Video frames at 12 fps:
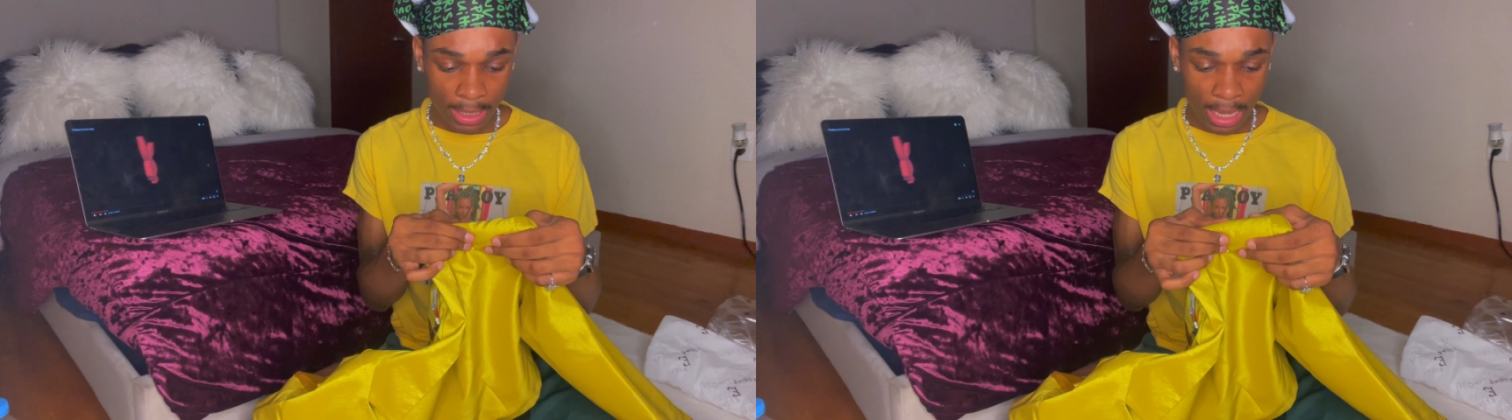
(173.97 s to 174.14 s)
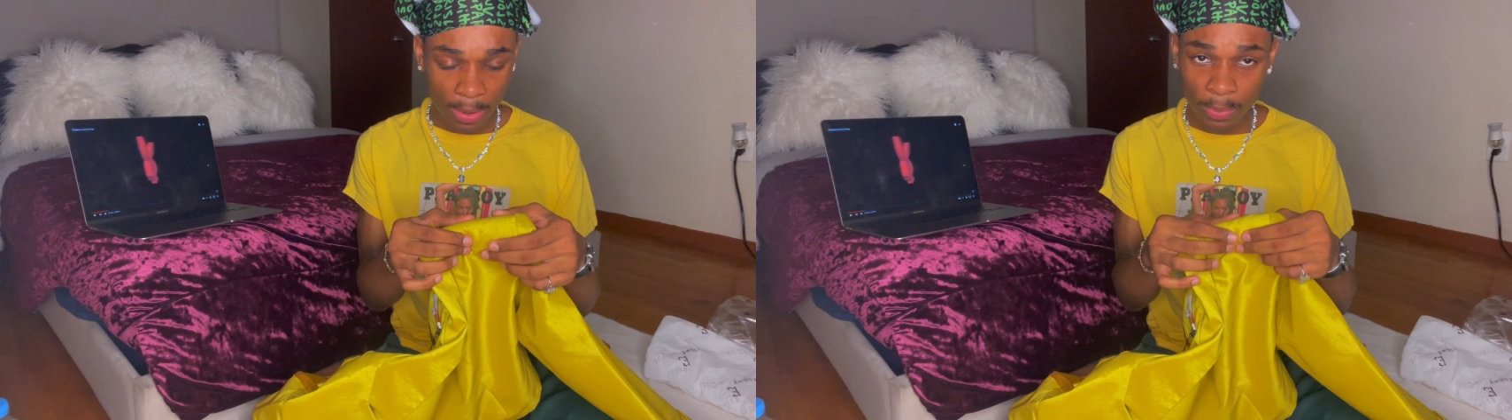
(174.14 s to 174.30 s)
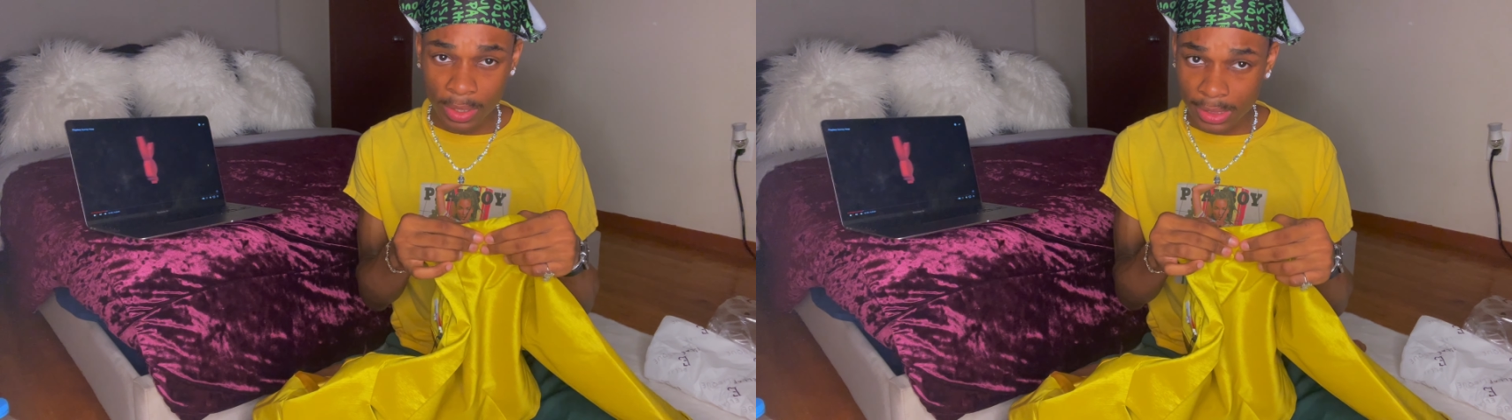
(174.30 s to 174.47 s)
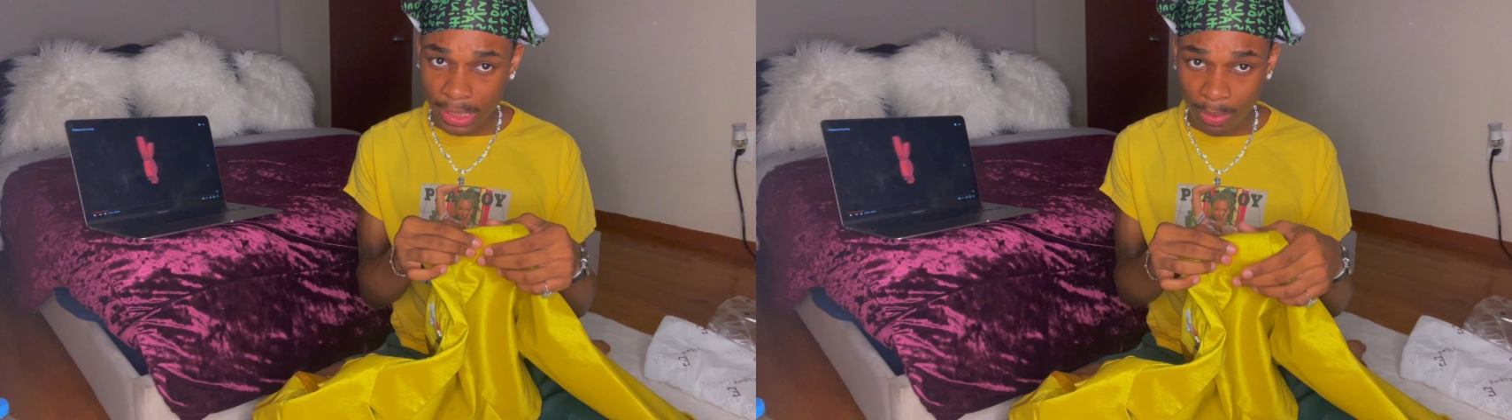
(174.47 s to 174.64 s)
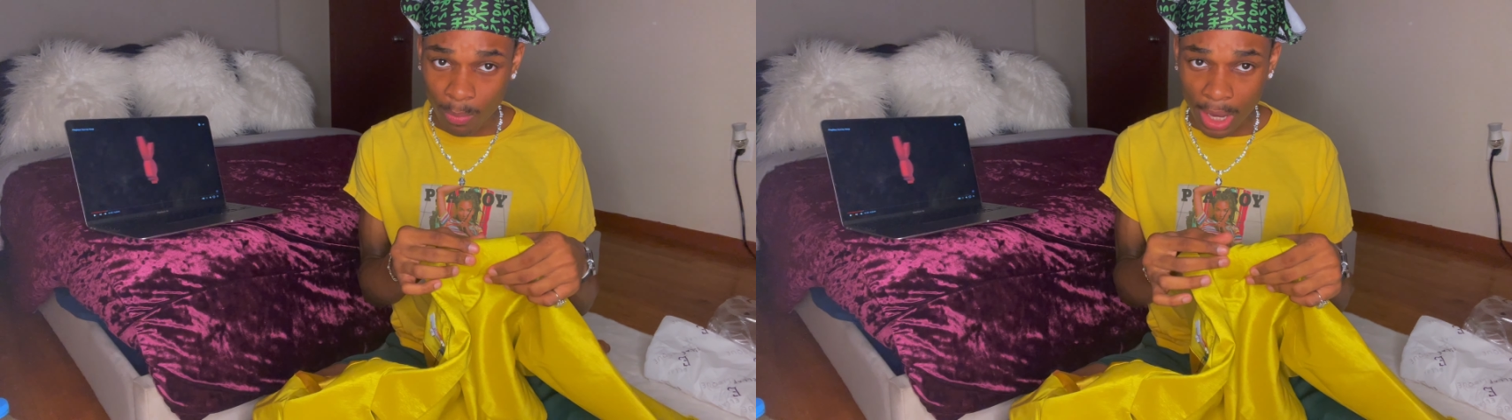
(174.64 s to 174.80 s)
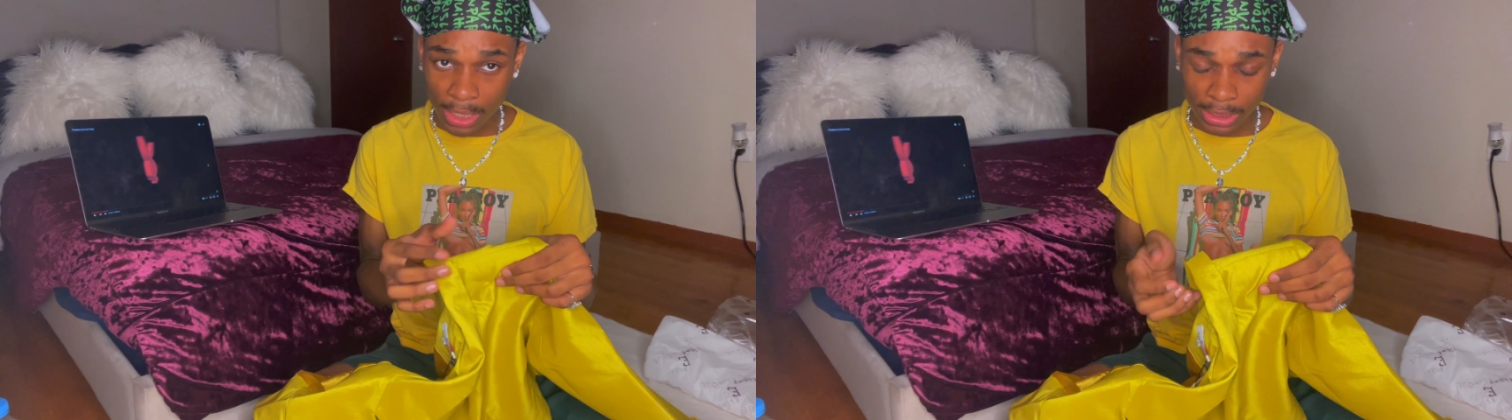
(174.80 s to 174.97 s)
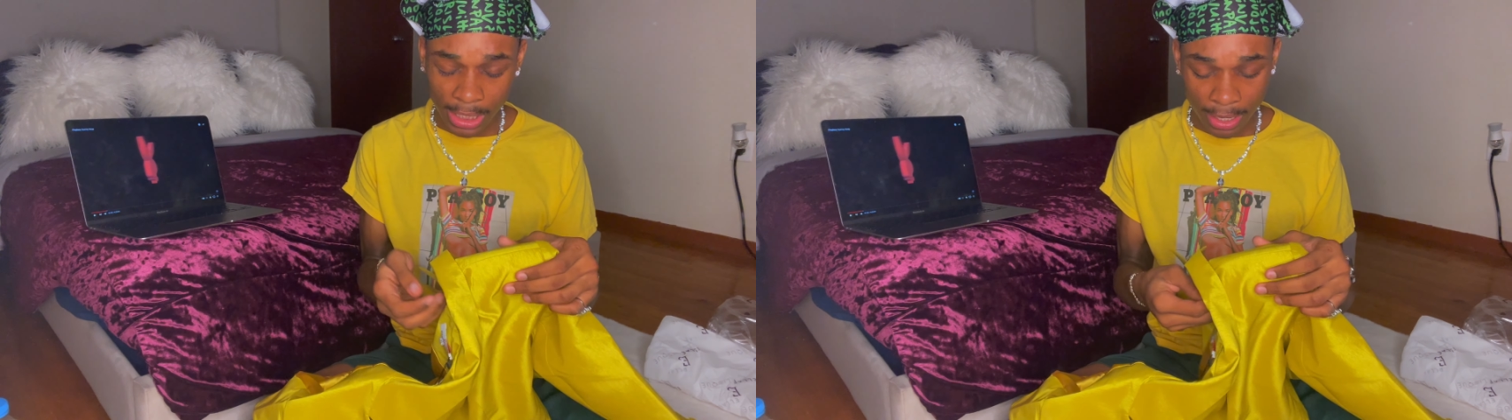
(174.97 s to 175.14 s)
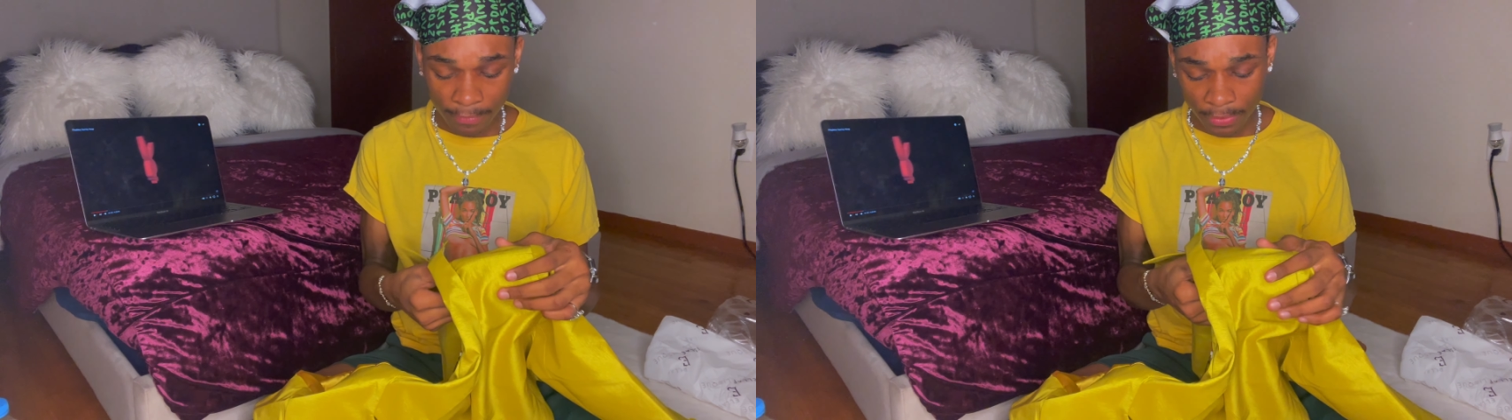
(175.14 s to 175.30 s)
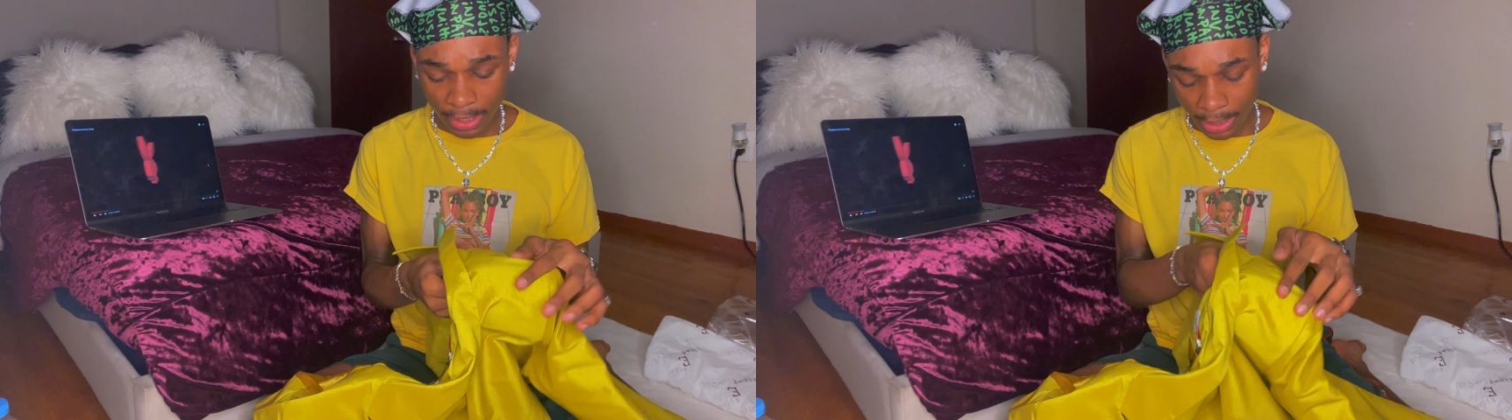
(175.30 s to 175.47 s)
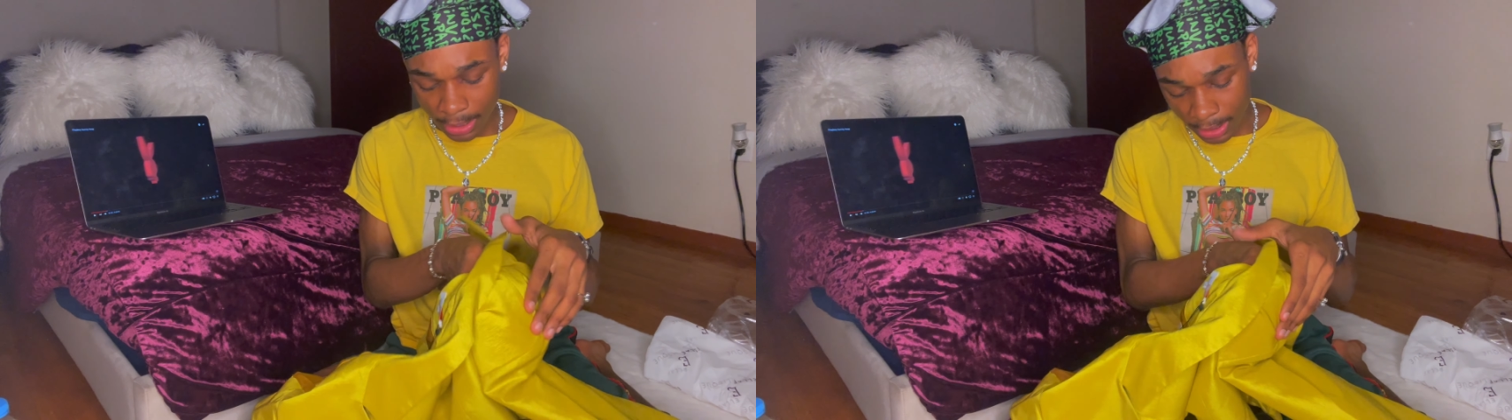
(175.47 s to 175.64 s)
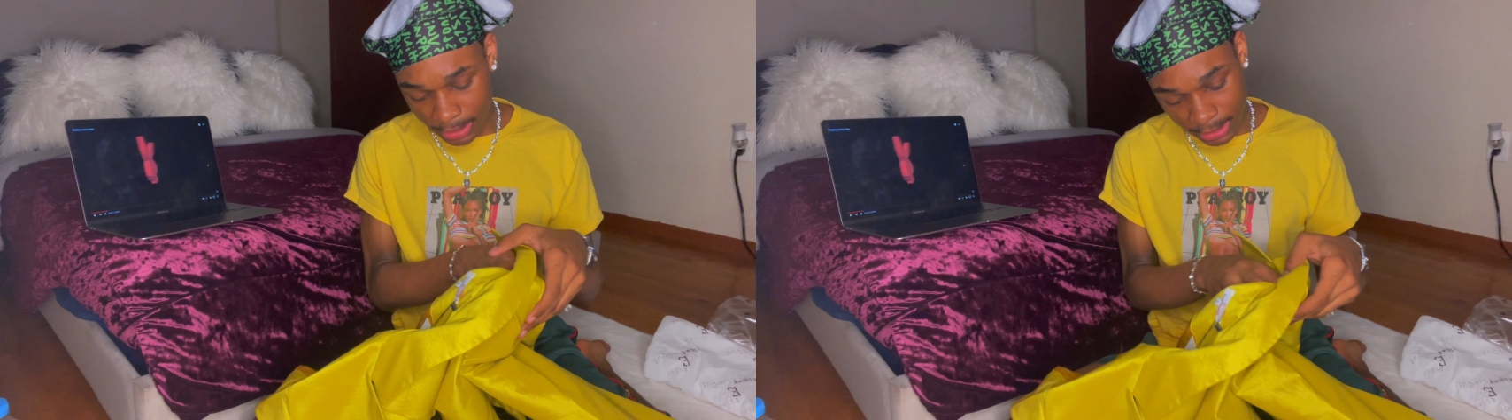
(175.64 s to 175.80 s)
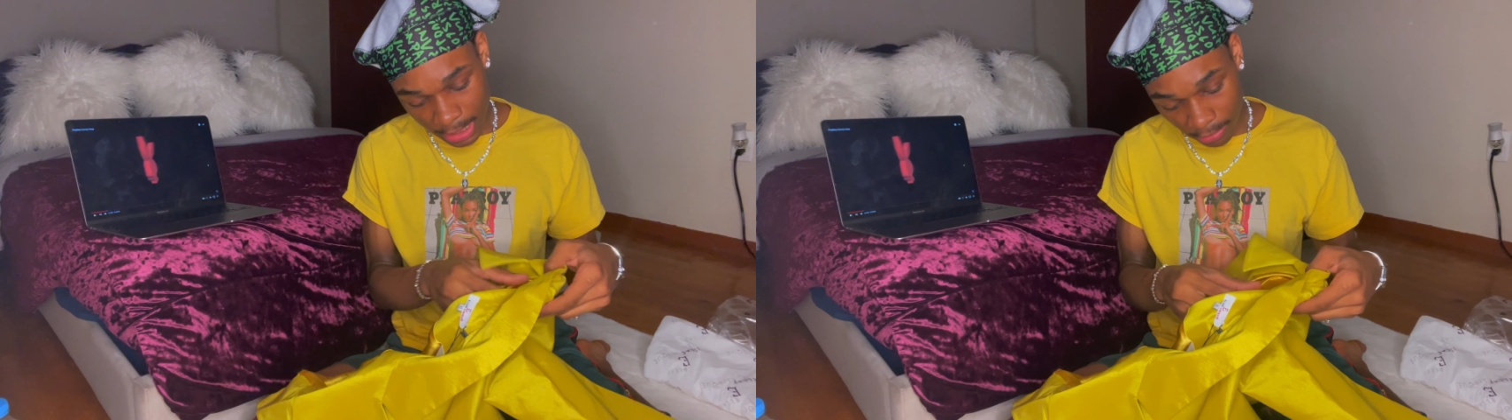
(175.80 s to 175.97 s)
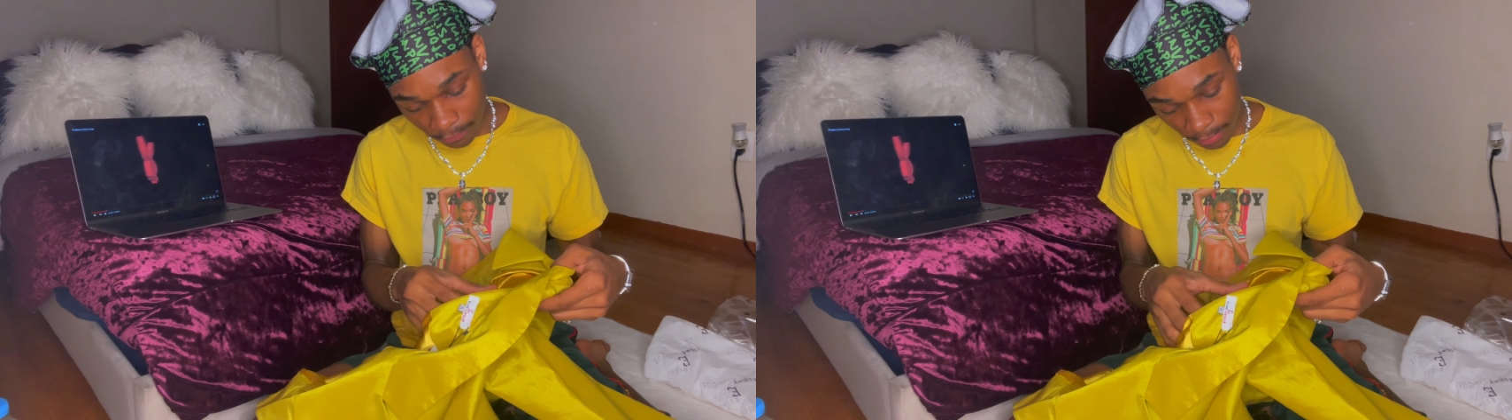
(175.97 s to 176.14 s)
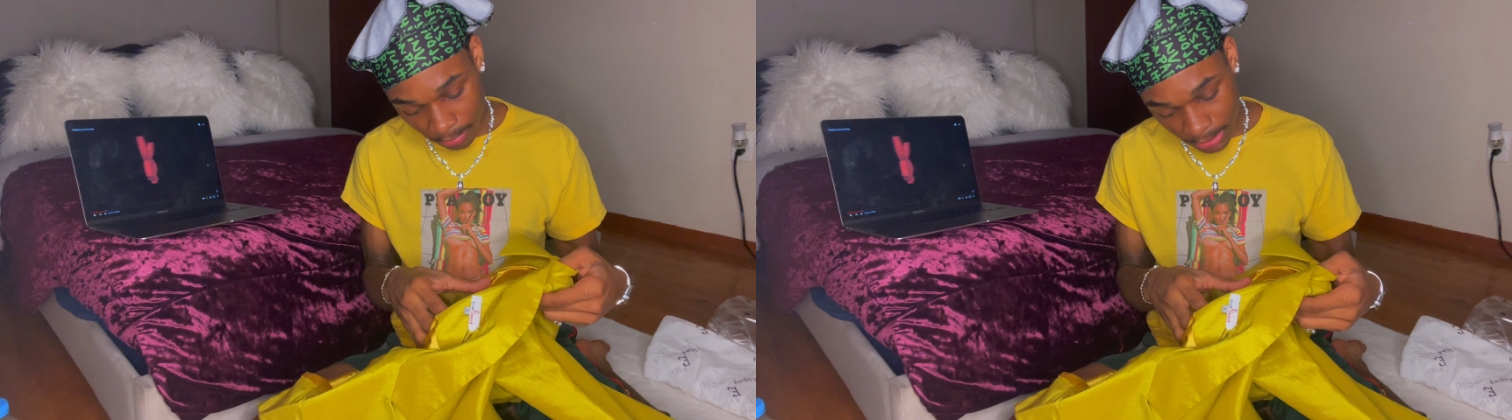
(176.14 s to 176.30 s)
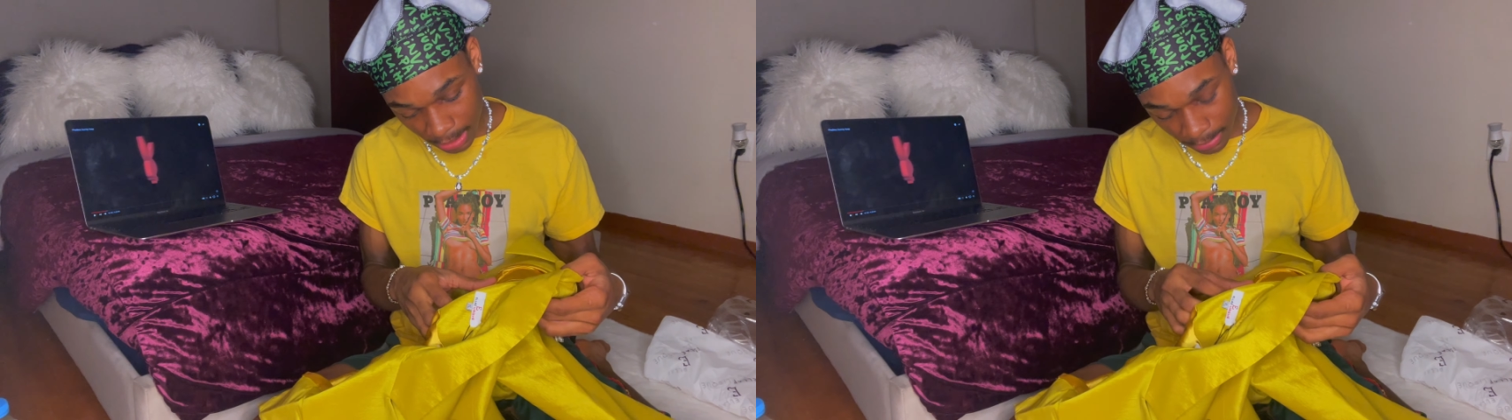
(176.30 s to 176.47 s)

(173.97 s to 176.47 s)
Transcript: I wouldn't say wash that. I feel like like a styrofoam type